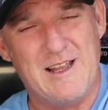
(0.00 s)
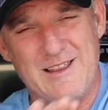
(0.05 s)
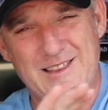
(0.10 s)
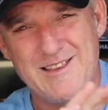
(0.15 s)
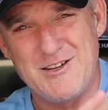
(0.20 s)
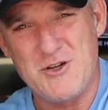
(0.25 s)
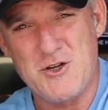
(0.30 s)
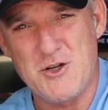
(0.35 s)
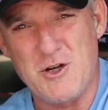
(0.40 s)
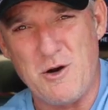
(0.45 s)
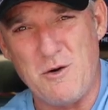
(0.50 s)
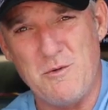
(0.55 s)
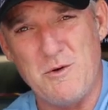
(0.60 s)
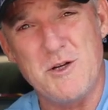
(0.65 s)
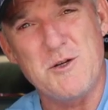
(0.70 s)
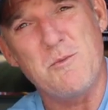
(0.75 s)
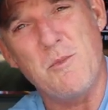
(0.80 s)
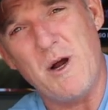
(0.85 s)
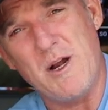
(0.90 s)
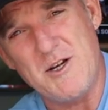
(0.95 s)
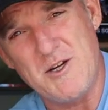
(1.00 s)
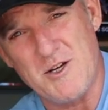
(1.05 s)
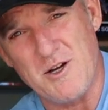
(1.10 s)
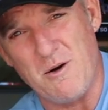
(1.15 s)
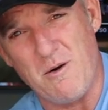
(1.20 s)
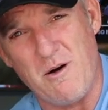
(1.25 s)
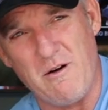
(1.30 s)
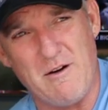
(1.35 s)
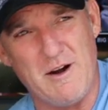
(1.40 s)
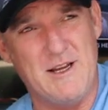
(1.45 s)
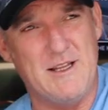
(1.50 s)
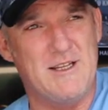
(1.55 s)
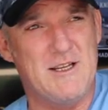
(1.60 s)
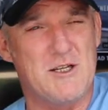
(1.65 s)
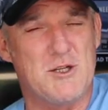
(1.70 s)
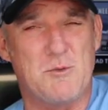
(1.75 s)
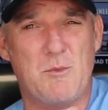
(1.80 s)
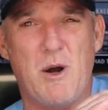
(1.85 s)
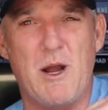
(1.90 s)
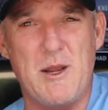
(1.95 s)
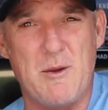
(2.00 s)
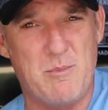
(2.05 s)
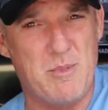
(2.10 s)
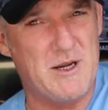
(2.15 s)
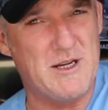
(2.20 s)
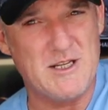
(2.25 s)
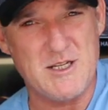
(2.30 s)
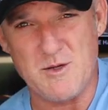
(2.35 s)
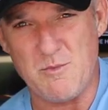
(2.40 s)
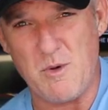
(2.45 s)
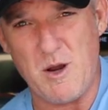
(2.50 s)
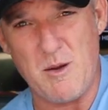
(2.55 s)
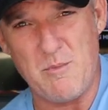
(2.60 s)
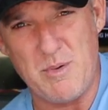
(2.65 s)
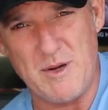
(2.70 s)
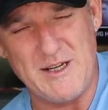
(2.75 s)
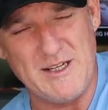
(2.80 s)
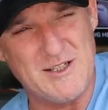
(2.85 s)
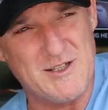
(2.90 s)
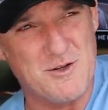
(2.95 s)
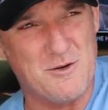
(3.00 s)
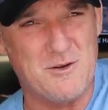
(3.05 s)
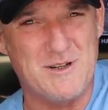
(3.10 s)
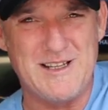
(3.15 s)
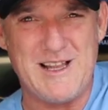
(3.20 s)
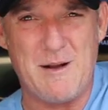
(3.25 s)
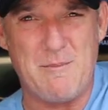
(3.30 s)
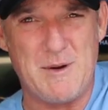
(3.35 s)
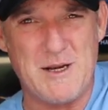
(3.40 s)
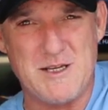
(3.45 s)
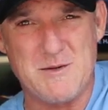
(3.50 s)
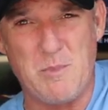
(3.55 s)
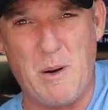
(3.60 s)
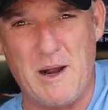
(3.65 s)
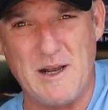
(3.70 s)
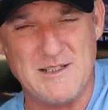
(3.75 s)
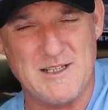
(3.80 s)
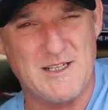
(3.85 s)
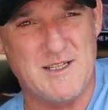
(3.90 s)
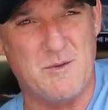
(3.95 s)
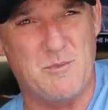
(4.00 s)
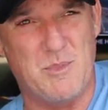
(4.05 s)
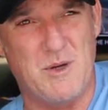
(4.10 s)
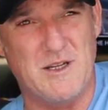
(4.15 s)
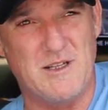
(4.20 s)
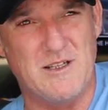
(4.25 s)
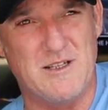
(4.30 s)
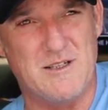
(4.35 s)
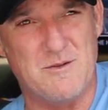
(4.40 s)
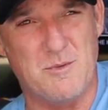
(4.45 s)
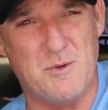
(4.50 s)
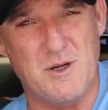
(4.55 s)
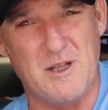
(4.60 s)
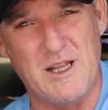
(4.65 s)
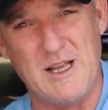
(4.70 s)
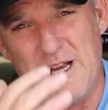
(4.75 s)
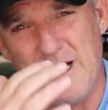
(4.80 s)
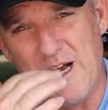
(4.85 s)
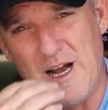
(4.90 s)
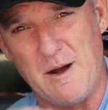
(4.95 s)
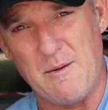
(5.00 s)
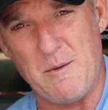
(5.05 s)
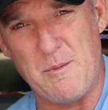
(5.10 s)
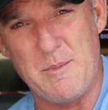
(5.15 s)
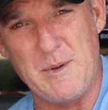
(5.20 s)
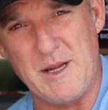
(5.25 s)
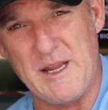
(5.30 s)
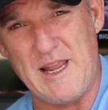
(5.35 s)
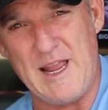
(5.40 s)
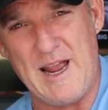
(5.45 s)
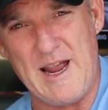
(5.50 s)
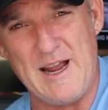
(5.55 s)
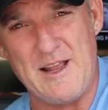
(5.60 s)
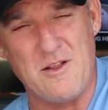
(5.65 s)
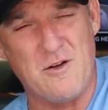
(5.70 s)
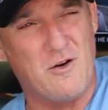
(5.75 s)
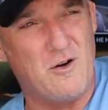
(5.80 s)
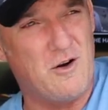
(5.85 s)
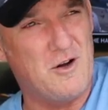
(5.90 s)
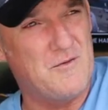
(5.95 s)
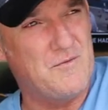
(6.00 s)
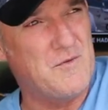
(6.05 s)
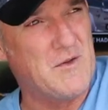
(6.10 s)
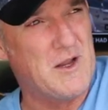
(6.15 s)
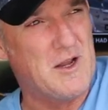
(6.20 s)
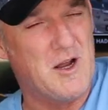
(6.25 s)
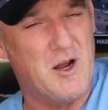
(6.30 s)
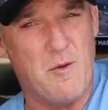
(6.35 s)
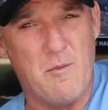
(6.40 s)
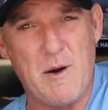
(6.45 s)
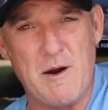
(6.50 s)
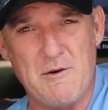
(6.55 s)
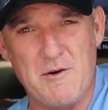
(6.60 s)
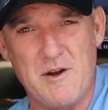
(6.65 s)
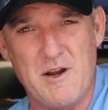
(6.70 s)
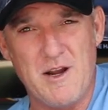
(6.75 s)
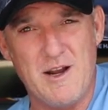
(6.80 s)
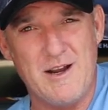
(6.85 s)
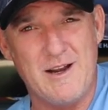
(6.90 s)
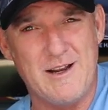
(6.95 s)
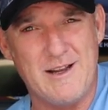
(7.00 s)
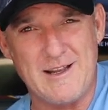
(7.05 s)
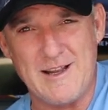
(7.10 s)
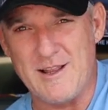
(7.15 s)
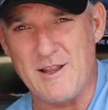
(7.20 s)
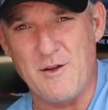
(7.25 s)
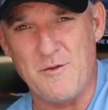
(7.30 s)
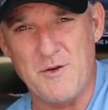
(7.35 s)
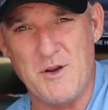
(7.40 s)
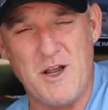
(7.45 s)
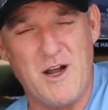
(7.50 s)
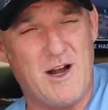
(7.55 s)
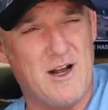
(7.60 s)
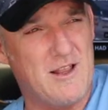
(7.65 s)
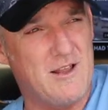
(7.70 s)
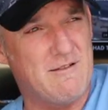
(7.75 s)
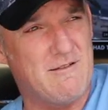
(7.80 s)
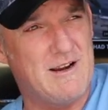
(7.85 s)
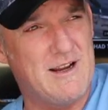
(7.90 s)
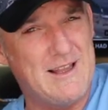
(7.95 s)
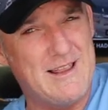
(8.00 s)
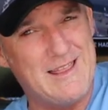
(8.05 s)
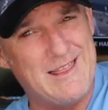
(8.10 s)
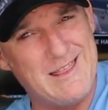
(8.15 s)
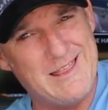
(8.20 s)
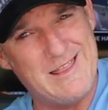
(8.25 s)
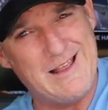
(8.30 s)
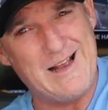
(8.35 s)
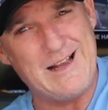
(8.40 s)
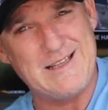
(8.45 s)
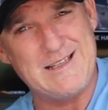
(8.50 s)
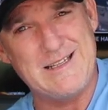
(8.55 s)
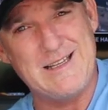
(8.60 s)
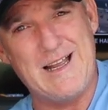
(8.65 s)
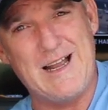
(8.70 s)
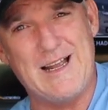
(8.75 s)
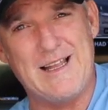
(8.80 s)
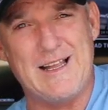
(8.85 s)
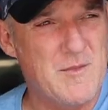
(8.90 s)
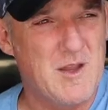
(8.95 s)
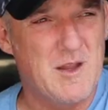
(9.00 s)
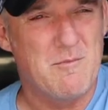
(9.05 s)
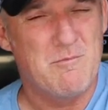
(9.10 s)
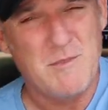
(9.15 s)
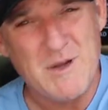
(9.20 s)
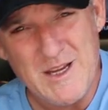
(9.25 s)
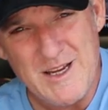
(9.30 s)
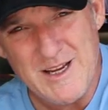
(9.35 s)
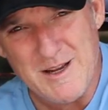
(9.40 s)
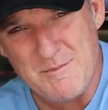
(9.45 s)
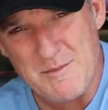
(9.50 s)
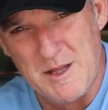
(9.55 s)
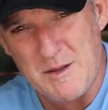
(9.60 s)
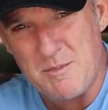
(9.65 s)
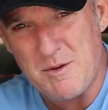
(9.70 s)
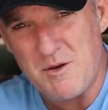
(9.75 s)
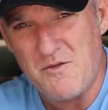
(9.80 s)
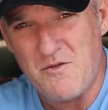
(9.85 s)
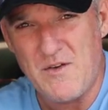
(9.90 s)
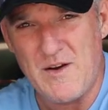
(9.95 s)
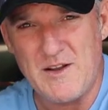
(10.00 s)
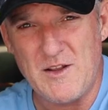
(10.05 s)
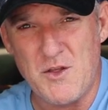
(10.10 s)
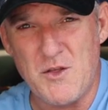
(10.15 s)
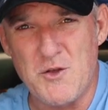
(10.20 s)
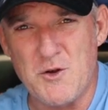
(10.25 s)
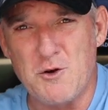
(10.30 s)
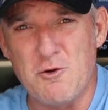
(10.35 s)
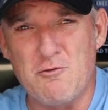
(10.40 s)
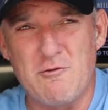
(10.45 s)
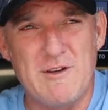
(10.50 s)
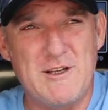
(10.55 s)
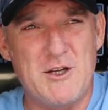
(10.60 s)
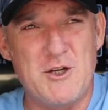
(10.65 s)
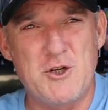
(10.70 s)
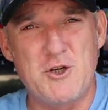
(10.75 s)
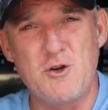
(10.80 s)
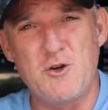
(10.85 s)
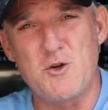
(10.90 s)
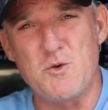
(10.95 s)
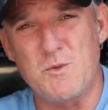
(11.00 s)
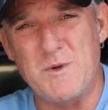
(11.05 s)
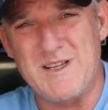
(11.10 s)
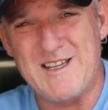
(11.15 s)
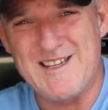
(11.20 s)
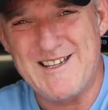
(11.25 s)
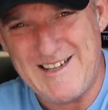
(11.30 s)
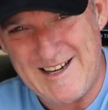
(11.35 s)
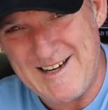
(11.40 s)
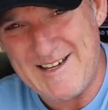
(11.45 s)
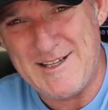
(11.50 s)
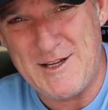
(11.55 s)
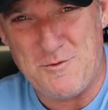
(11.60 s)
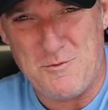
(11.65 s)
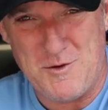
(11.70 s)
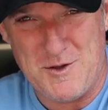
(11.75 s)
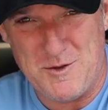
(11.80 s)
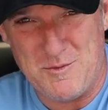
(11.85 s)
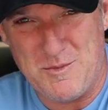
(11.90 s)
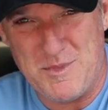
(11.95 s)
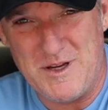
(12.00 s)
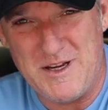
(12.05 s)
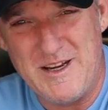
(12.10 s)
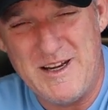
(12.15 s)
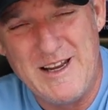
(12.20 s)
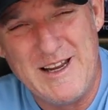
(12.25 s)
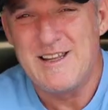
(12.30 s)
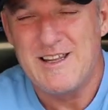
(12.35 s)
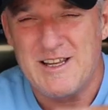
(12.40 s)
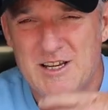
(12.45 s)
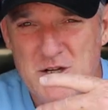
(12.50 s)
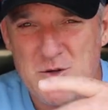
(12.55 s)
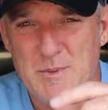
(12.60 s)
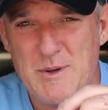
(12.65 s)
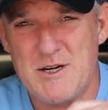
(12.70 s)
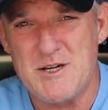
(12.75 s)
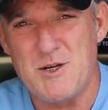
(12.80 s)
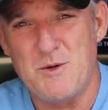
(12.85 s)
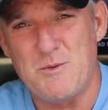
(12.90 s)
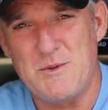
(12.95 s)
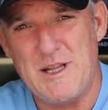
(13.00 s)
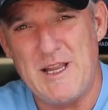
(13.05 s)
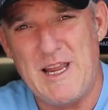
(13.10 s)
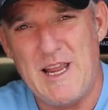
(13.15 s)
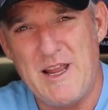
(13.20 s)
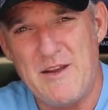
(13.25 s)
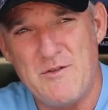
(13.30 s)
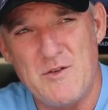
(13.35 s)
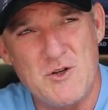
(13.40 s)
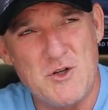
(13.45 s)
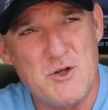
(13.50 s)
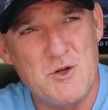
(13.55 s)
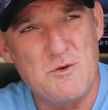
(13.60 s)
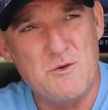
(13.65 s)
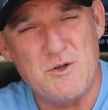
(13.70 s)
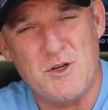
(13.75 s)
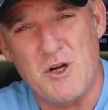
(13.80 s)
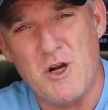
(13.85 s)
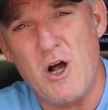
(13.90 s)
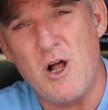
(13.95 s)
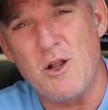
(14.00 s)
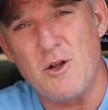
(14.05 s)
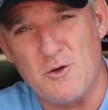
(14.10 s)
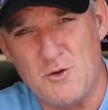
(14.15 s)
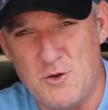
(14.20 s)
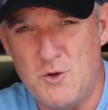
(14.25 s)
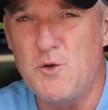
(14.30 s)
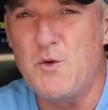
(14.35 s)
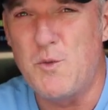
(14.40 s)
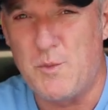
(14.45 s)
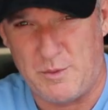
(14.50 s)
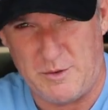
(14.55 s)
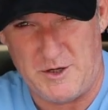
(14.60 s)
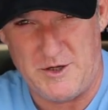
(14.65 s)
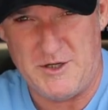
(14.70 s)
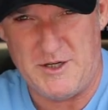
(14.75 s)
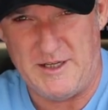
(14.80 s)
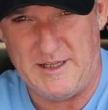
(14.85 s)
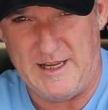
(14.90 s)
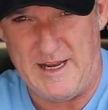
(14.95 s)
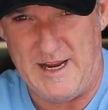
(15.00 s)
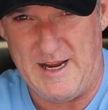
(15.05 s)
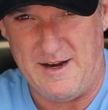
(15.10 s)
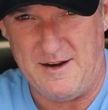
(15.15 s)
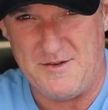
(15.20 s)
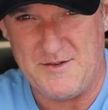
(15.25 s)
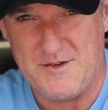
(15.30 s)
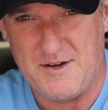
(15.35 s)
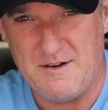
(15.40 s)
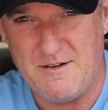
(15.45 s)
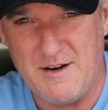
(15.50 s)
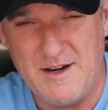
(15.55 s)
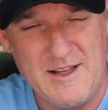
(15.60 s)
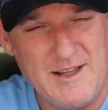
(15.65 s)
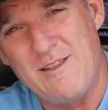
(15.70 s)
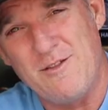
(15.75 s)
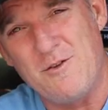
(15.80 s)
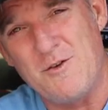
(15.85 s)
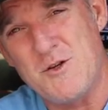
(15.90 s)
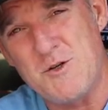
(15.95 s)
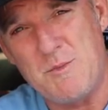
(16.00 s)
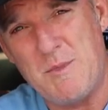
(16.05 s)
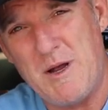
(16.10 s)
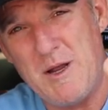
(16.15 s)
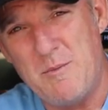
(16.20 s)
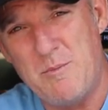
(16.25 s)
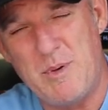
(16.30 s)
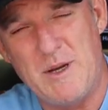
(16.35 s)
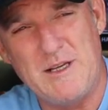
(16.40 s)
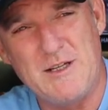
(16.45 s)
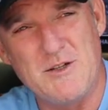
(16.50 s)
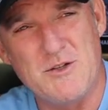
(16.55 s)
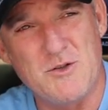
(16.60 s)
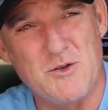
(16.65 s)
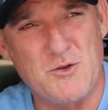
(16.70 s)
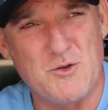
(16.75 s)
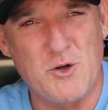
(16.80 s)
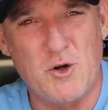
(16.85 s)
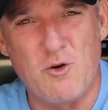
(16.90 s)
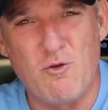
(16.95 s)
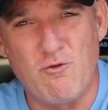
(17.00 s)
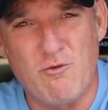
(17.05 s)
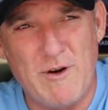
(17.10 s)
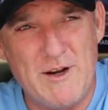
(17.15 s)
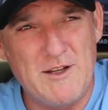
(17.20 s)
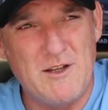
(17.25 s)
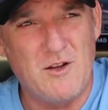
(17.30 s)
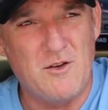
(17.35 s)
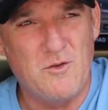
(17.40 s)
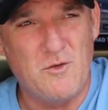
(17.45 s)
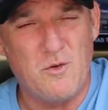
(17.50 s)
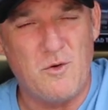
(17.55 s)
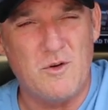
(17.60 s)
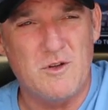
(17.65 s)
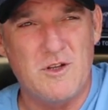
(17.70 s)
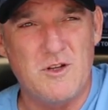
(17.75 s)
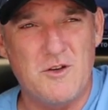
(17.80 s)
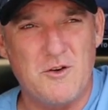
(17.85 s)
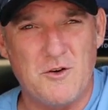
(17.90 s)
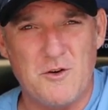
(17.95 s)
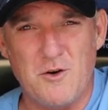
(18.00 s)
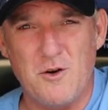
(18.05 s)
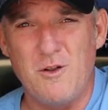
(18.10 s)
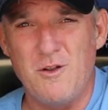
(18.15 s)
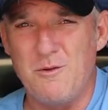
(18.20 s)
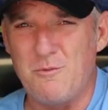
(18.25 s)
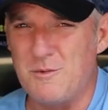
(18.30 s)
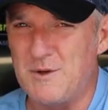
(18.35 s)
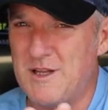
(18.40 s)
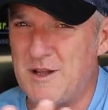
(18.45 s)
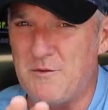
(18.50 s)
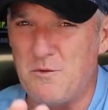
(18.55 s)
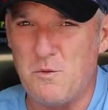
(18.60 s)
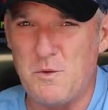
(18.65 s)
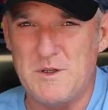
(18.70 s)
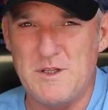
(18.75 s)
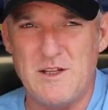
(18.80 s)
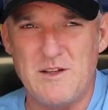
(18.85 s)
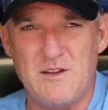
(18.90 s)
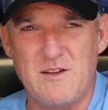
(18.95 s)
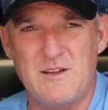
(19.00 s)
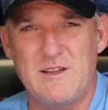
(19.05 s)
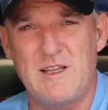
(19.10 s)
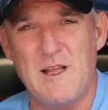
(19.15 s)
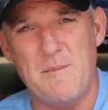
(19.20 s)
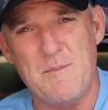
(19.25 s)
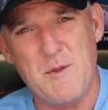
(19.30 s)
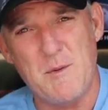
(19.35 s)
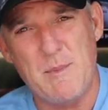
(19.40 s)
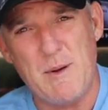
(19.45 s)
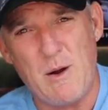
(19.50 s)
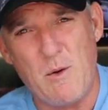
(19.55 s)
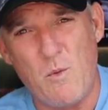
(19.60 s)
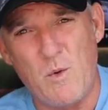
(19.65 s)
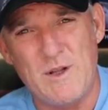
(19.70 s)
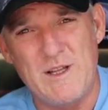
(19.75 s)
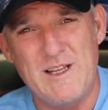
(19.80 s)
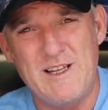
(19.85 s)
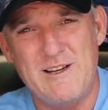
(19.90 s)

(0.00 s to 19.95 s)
This show is my show, all right? These are my opinions only, not my sponsor's opinions. But I'm a big cat on America, and I love God, all right? That's that. Me, I'm not a big fan of third graders choosing what sex they want to be, especially when they can't even choose a color toothbrush at the house, all right? Those are my opinions. Those are great to talk to Earl. We never went in depth about what he